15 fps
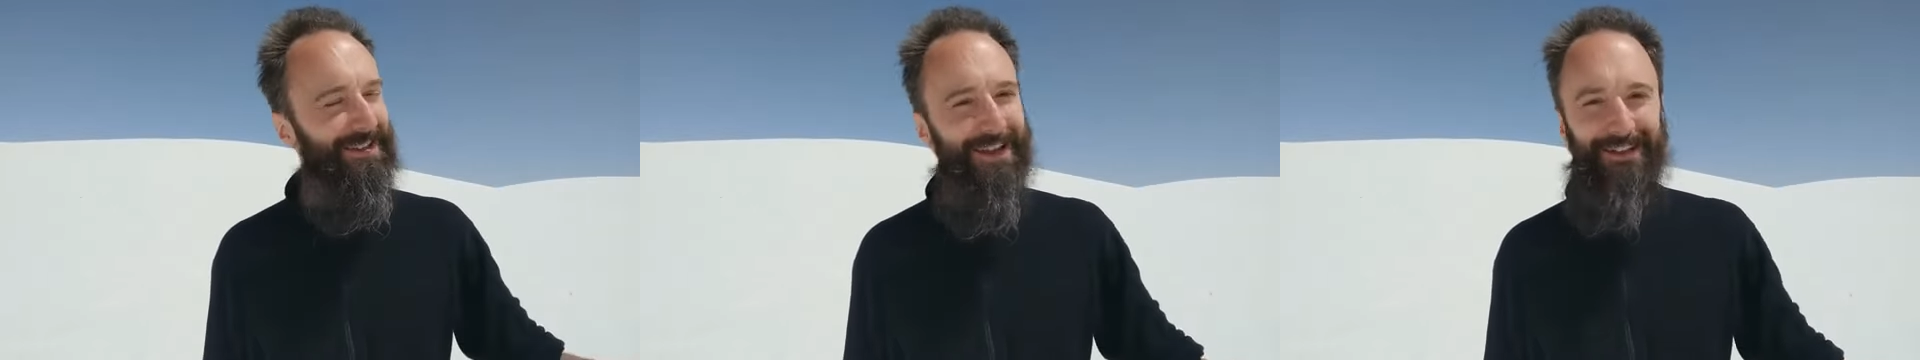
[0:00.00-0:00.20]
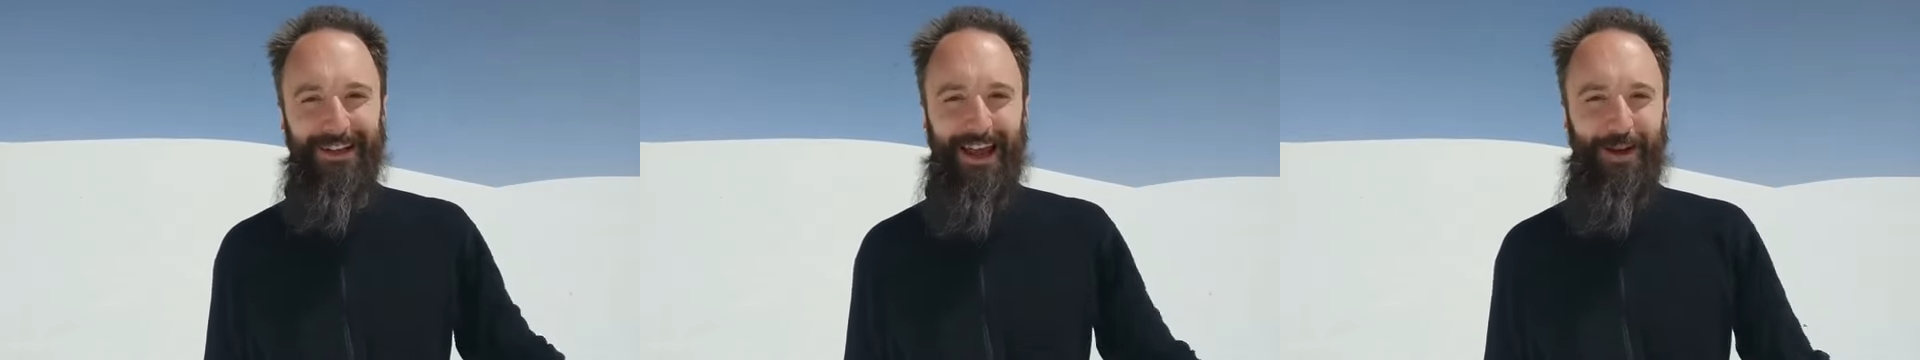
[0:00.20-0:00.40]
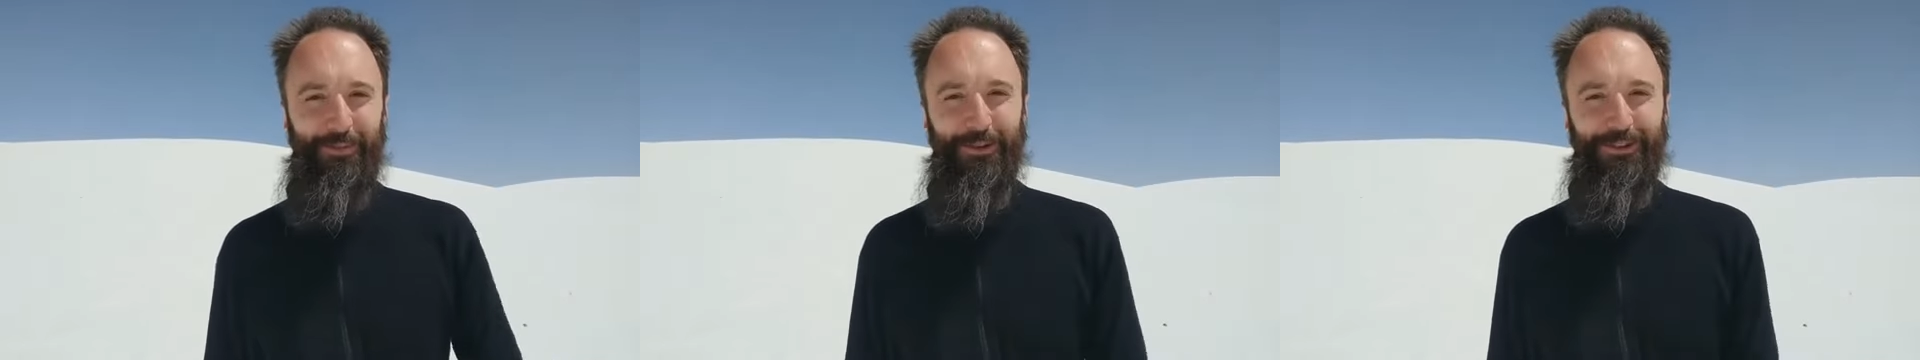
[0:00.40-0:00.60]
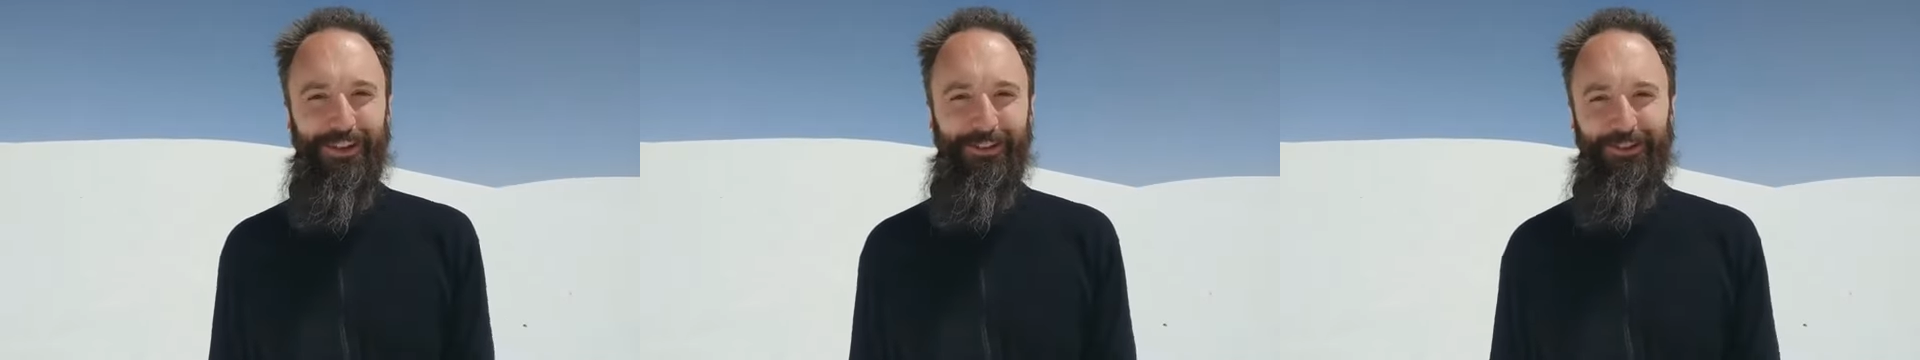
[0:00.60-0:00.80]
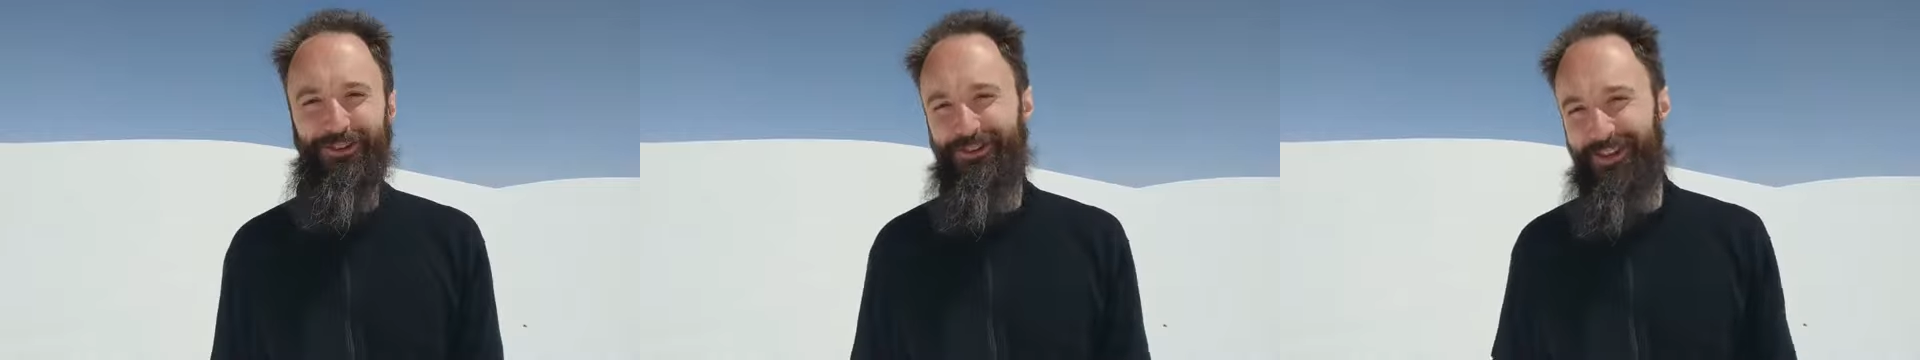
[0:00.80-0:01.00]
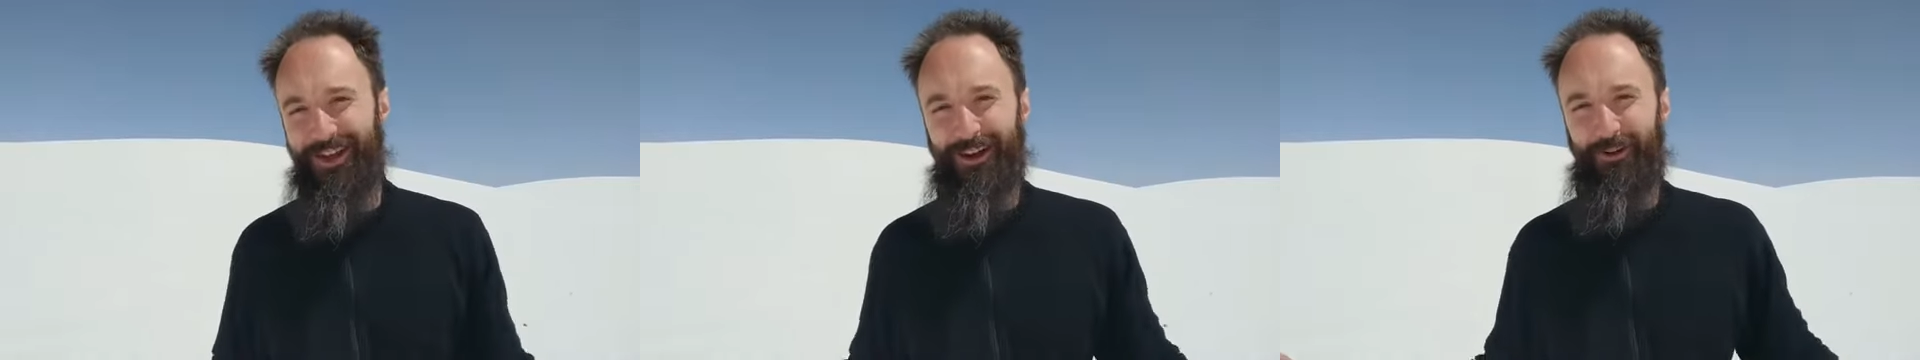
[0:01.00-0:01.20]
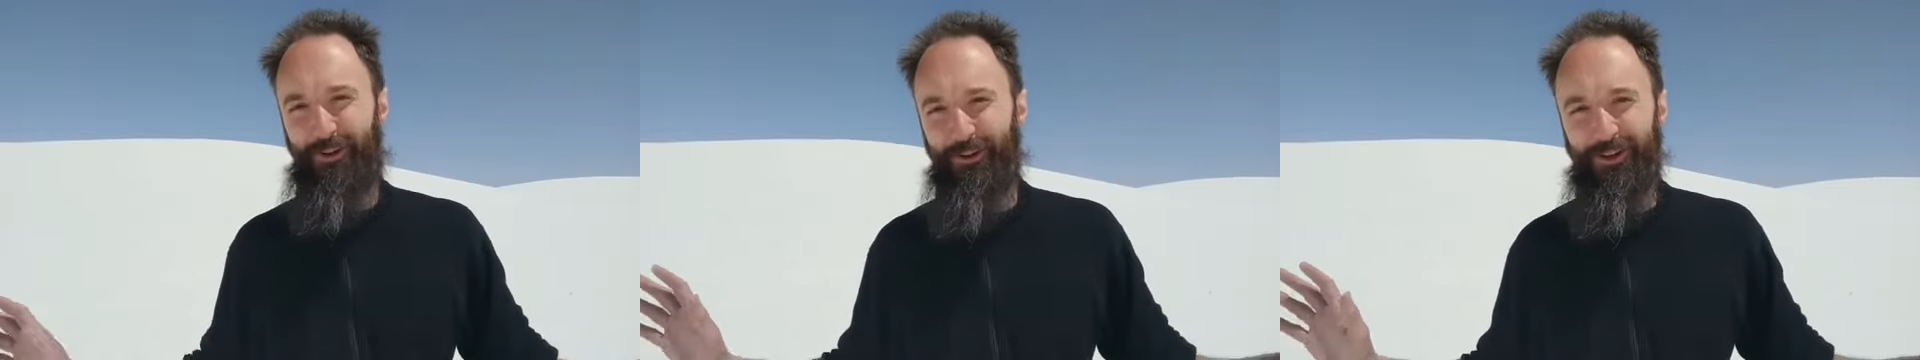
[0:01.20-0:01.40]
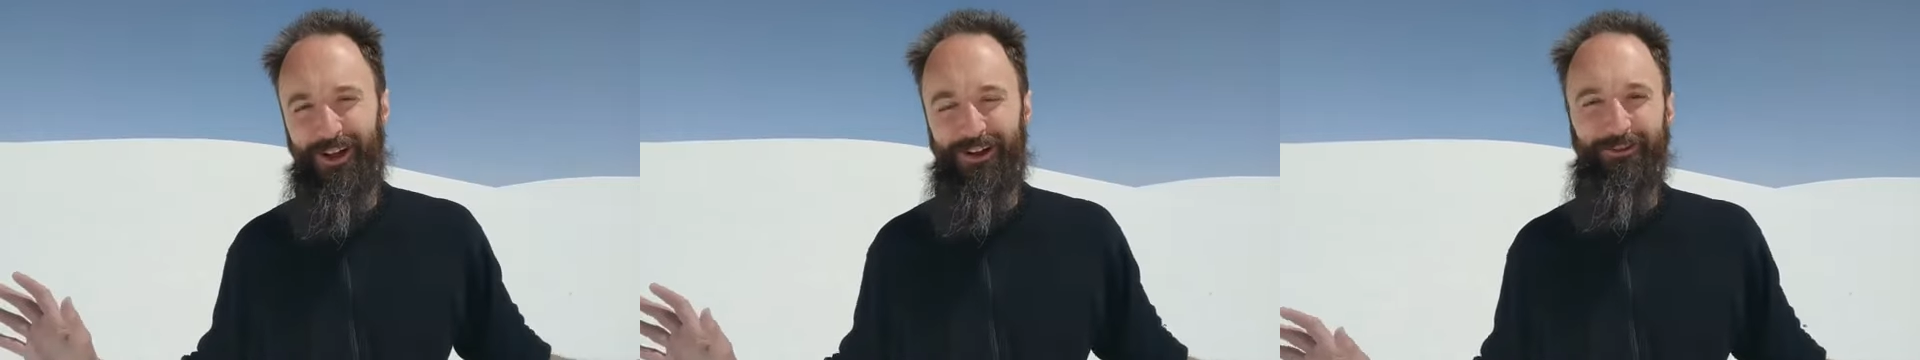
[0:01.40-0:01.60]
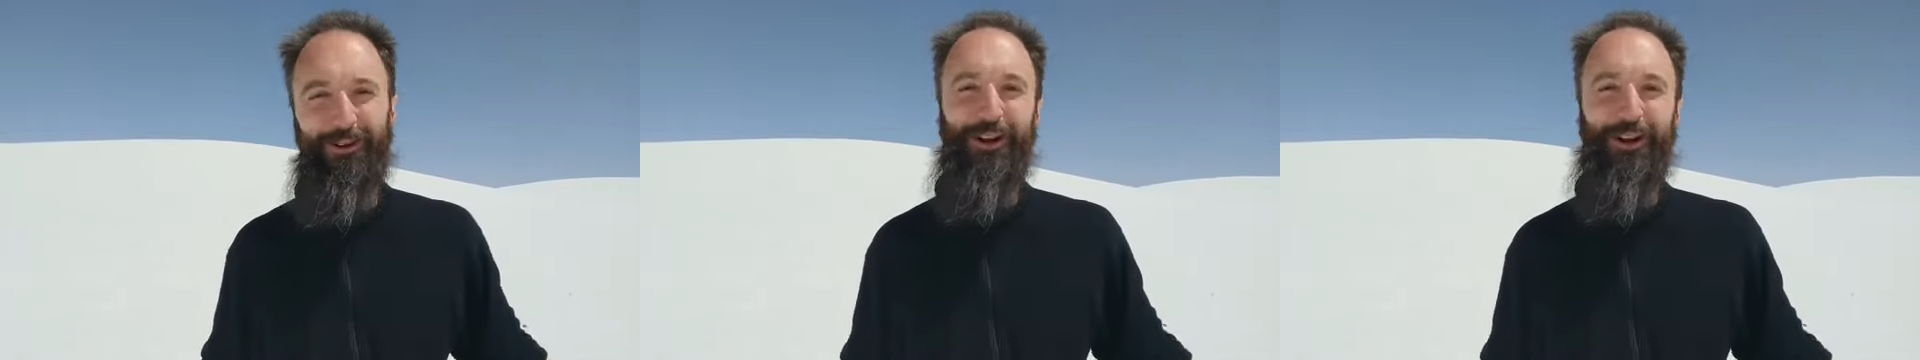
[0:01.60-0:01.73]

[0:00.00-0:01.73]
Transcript: that's happened that there's not a whole lot of